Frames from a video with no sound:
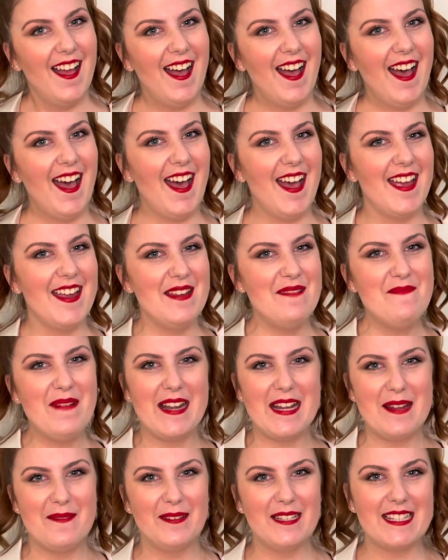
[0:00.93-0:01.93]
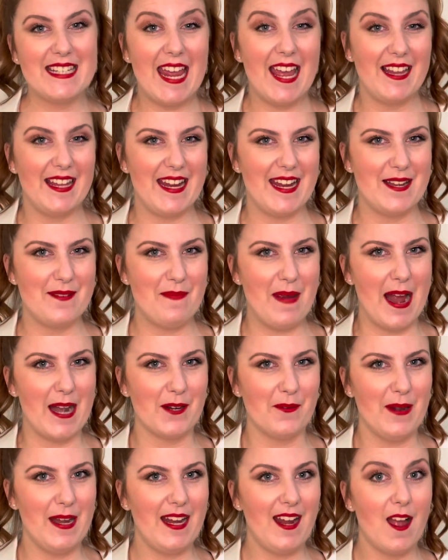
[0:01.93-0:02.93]
Hi, my name is Kelli-Ann
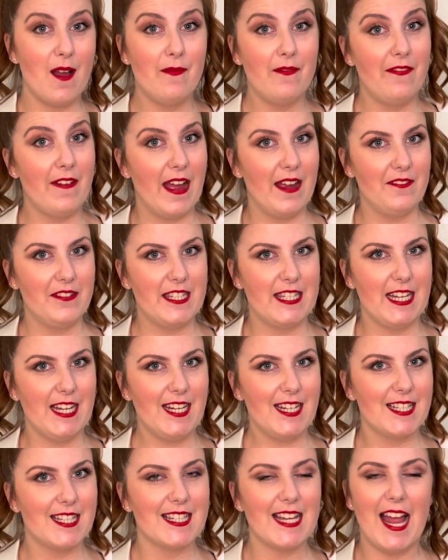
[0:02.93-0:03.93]
Paterwic. I'm 5'6".